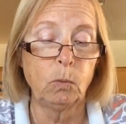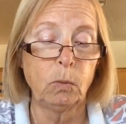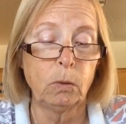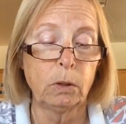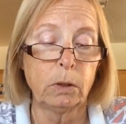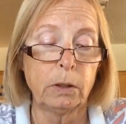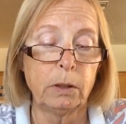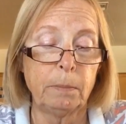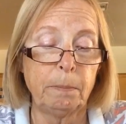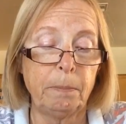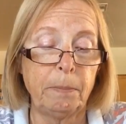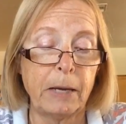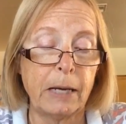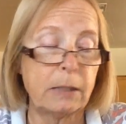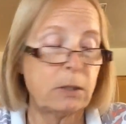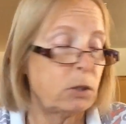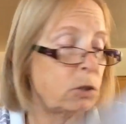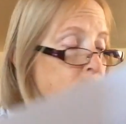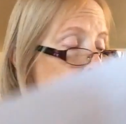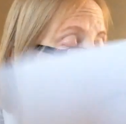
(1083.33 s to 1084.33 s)
word
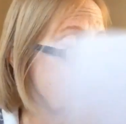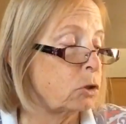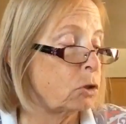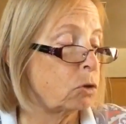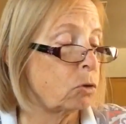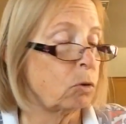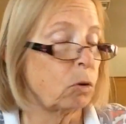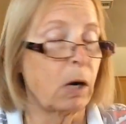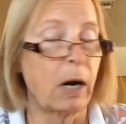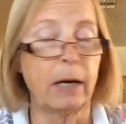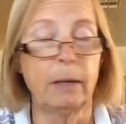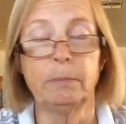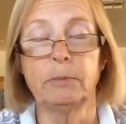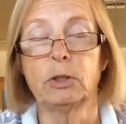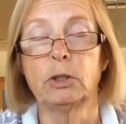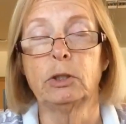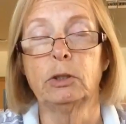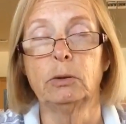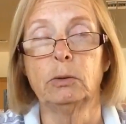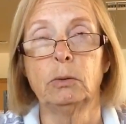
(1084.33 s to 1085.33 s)
best
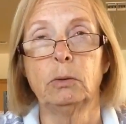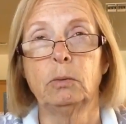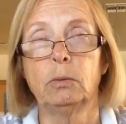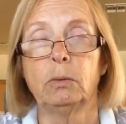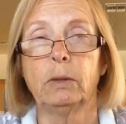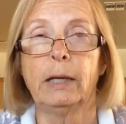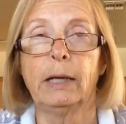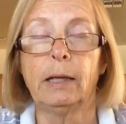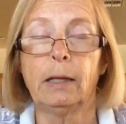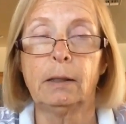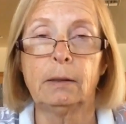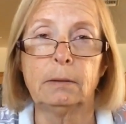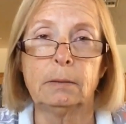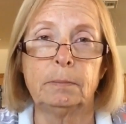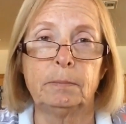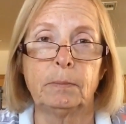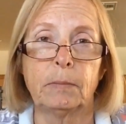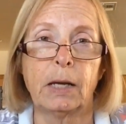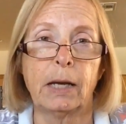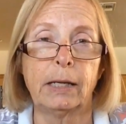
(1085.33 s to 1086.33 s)
describes you? Well,
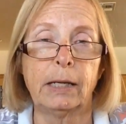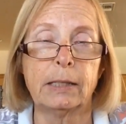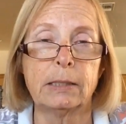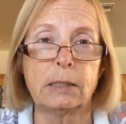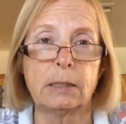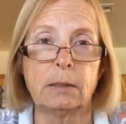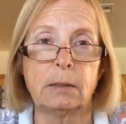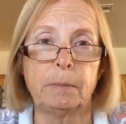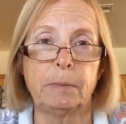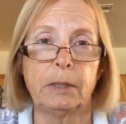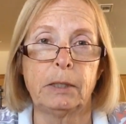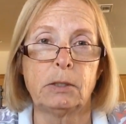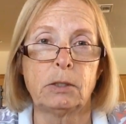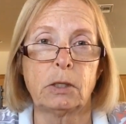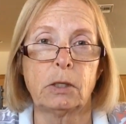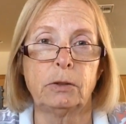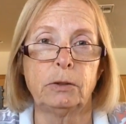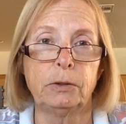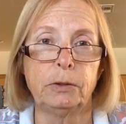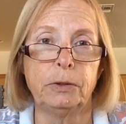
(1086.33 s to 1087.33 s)
I guess it depends
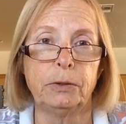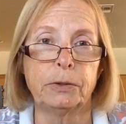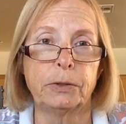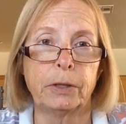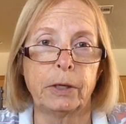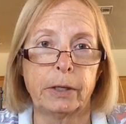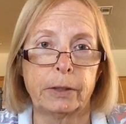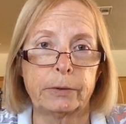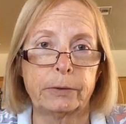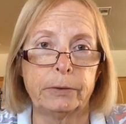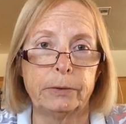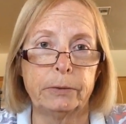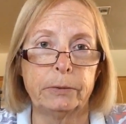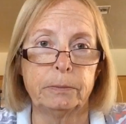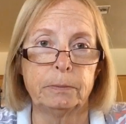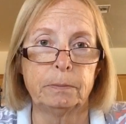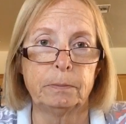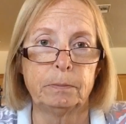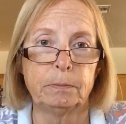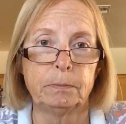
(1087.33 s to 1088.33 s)
on who you talk to.
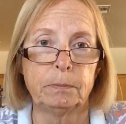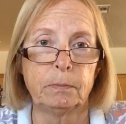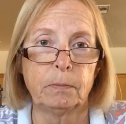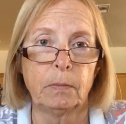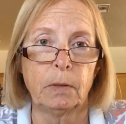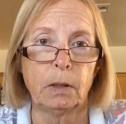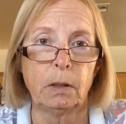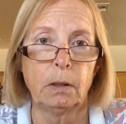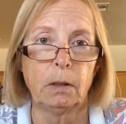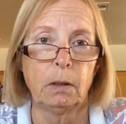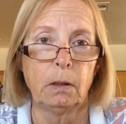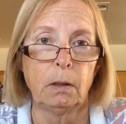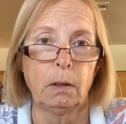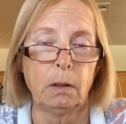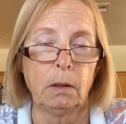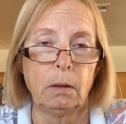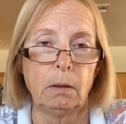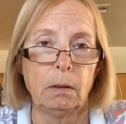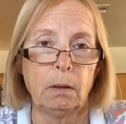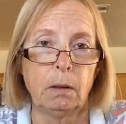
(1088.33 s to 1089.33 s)

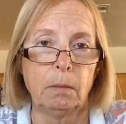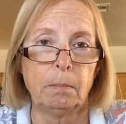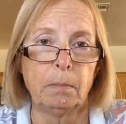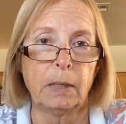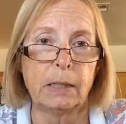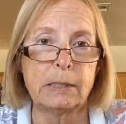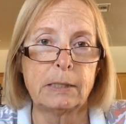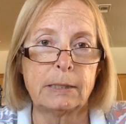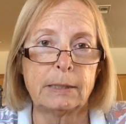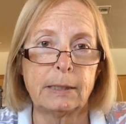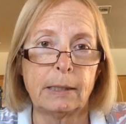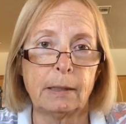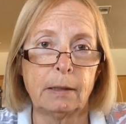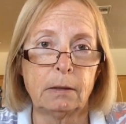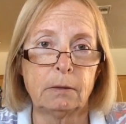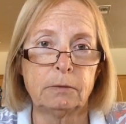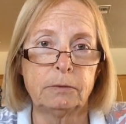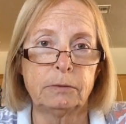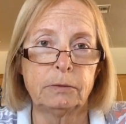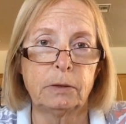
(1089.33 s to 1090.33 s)

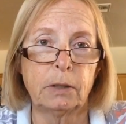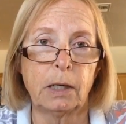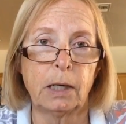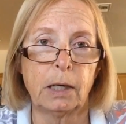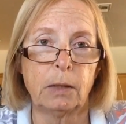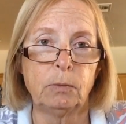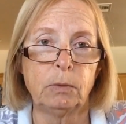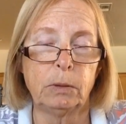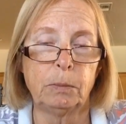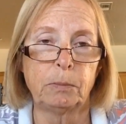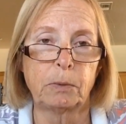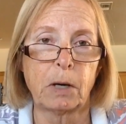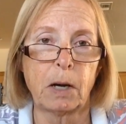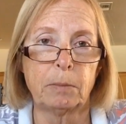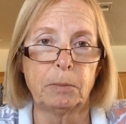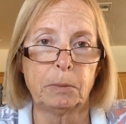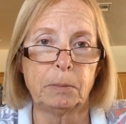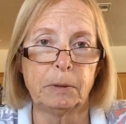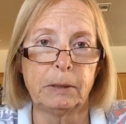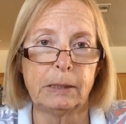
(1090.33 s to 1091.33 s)
Myself, I would
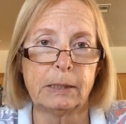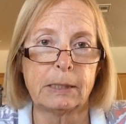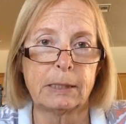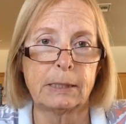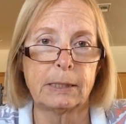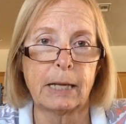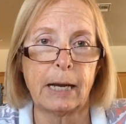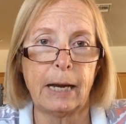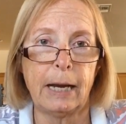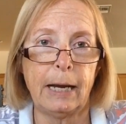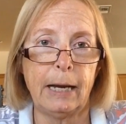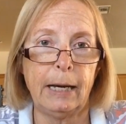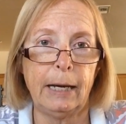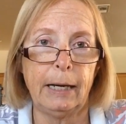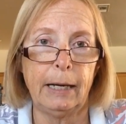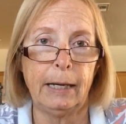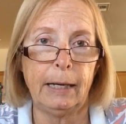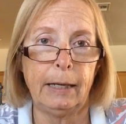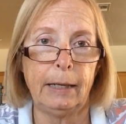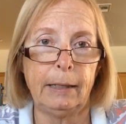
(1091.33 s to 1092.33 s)
probably
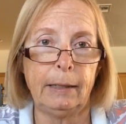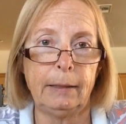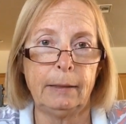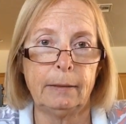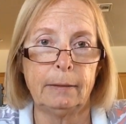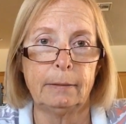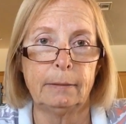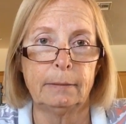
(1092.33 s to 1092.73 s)
say